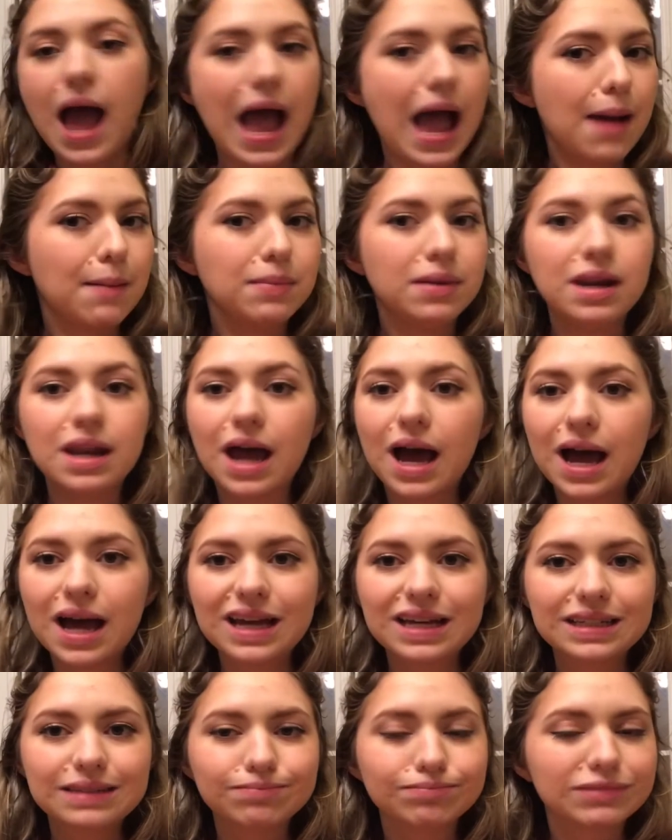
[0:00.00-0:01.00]
I'm
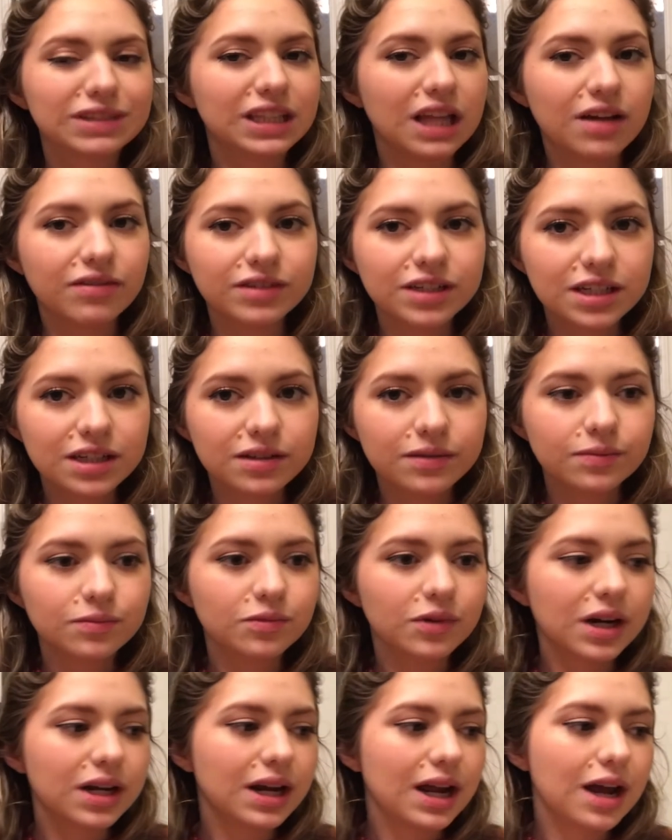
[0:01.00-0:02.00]
not loving it
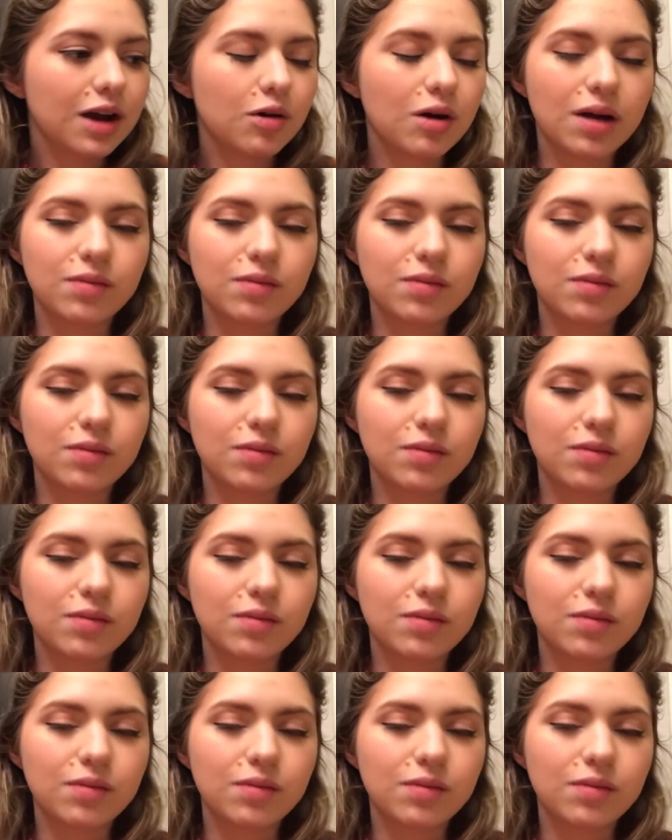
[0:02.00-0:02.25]
right now.